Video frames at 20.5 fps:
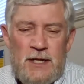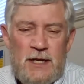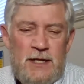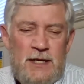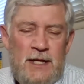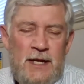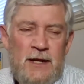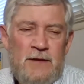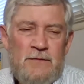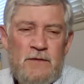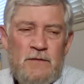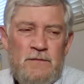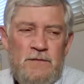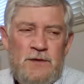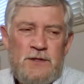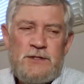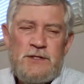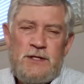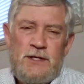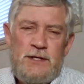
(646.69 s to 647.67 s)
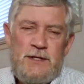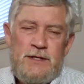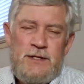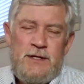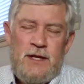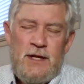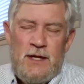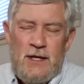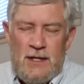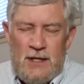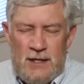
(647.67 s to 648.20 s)
I'd never visited
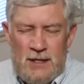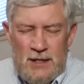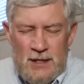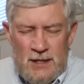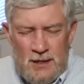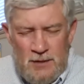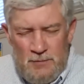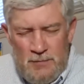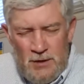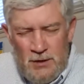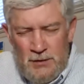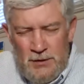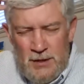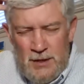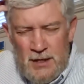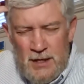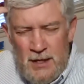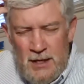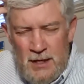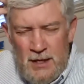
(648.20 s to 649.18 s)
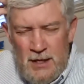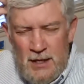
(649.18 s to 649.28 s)
the building.